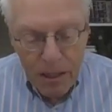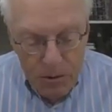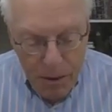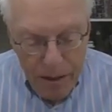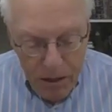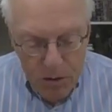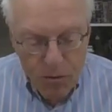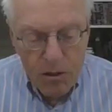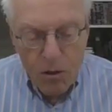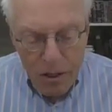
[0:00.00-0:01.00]
he's making a
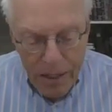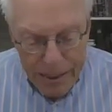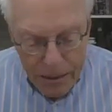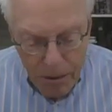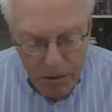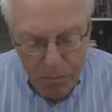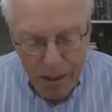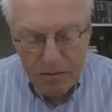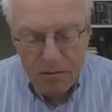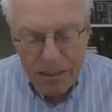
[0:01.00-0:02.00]
shvua in order not to be
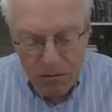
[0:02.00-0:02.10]
responsible.